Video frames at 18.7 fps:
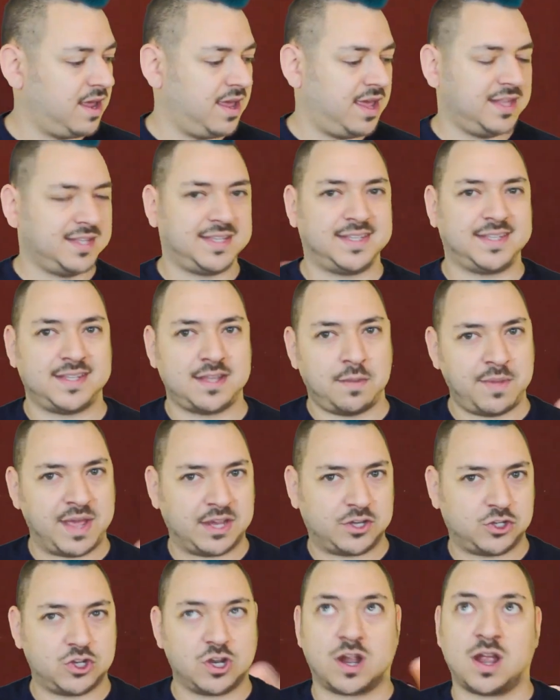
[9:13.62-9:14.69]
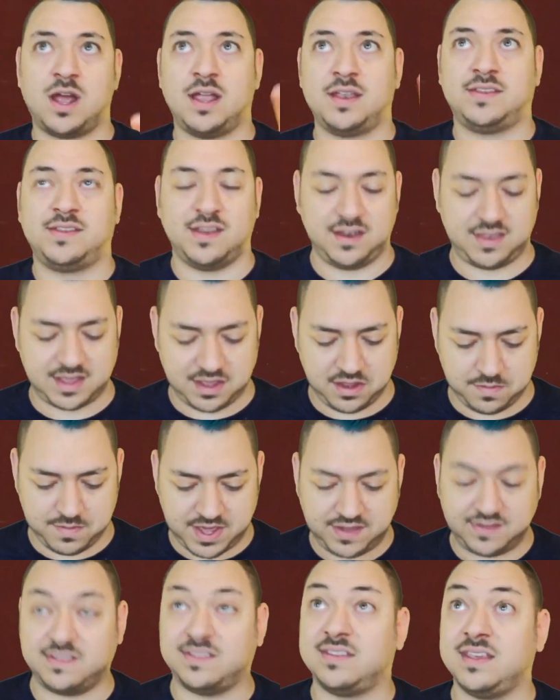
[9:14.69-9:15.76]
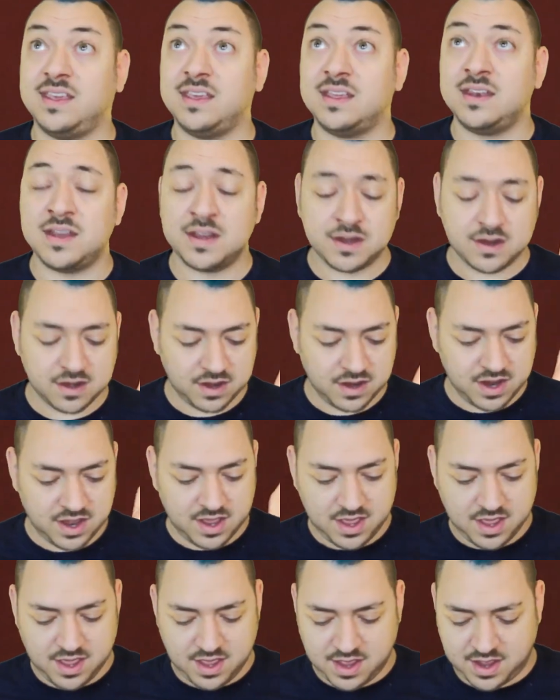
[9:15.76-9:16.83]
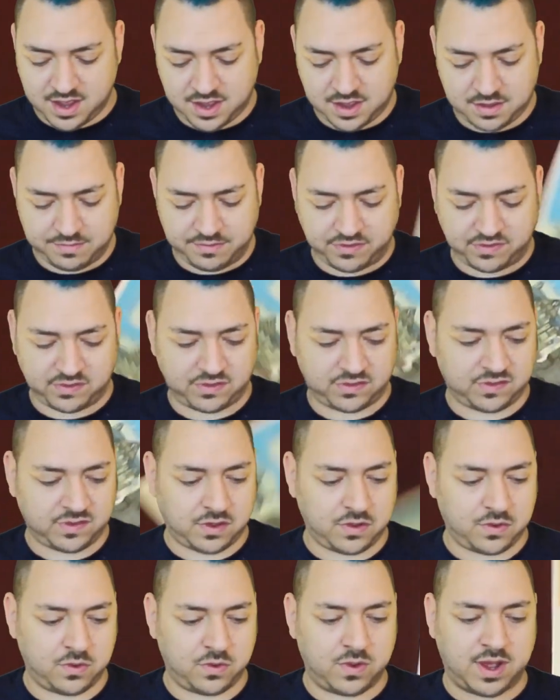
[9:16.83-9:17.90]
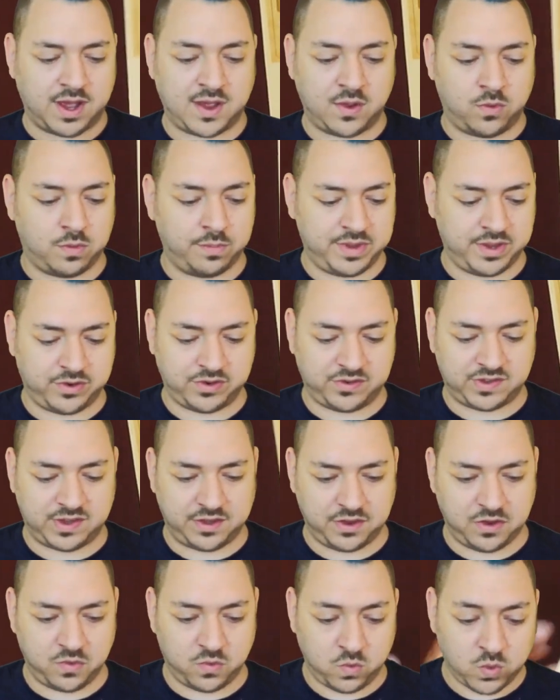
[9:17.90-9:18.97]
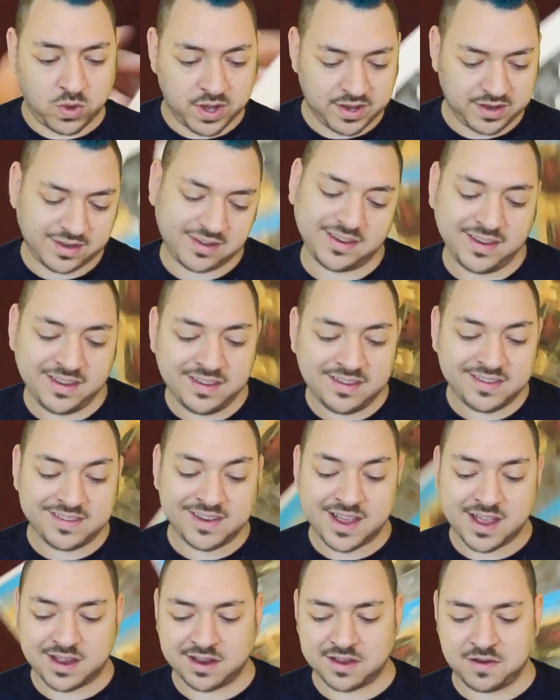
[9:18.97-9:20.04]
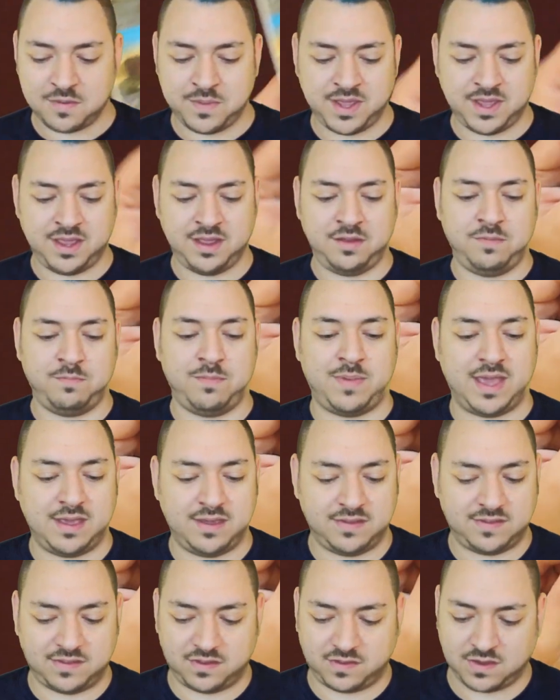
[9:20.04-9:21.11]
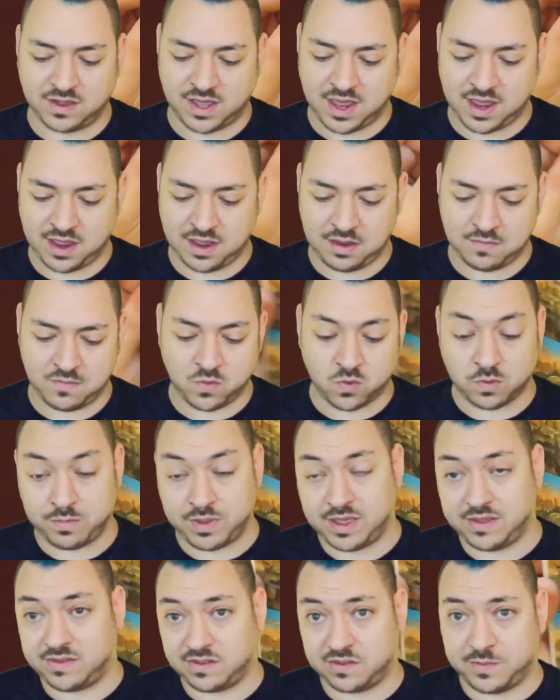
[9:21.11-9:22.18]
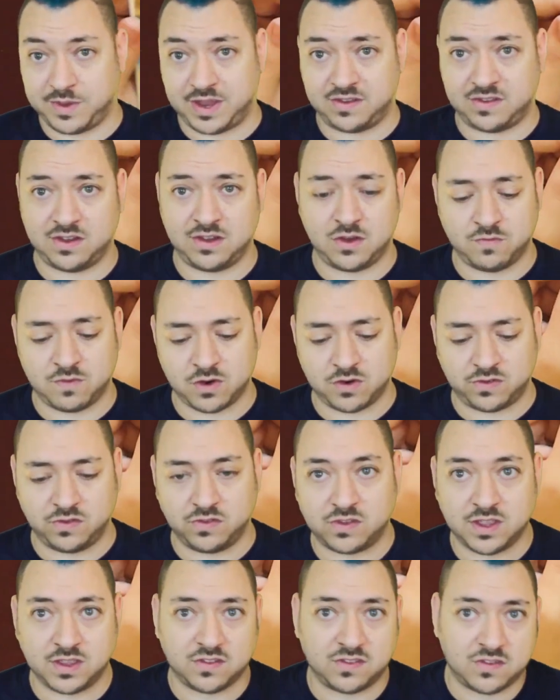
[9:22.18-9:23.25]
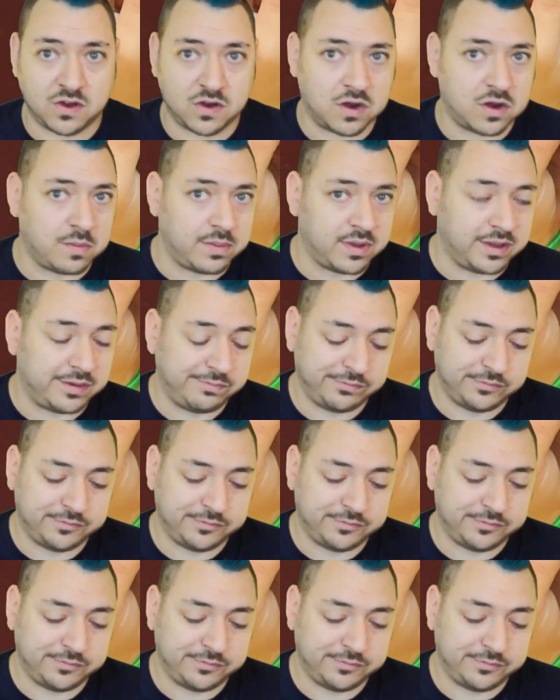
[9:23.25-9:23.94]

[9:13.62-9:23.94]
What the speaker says: some extra content that you may see in here. So I won't be able to tell you what is not going to be base game or base expansion versus Kickstarter, but